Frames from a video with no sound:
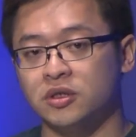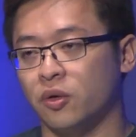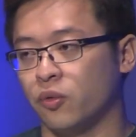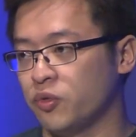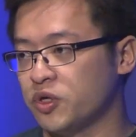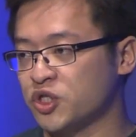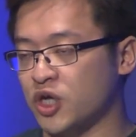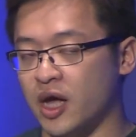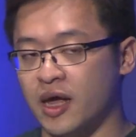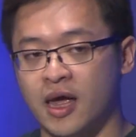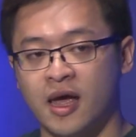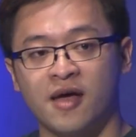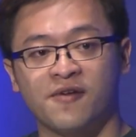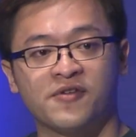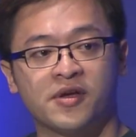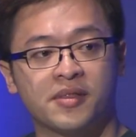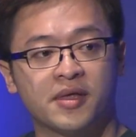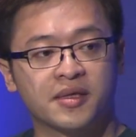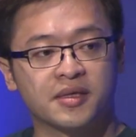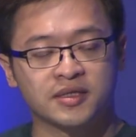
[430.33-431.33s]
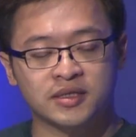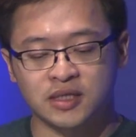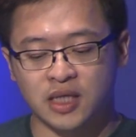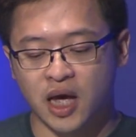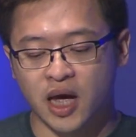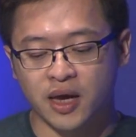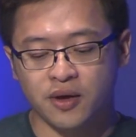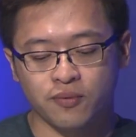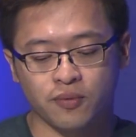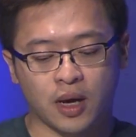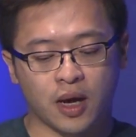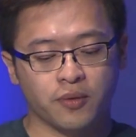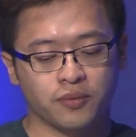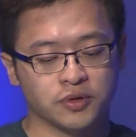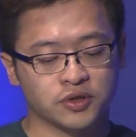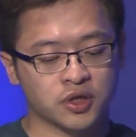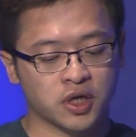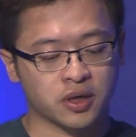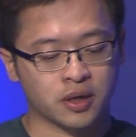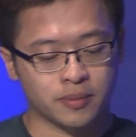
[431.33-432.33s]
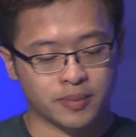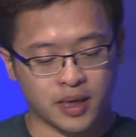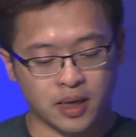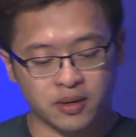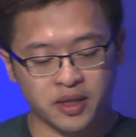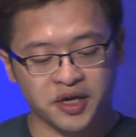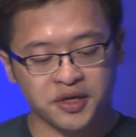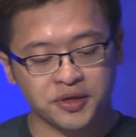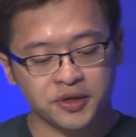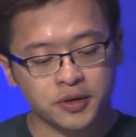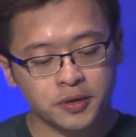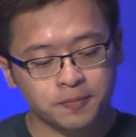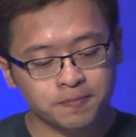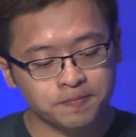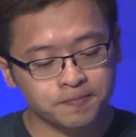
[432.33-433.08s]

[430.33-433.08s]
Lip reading: which I have another slide I will talk about later.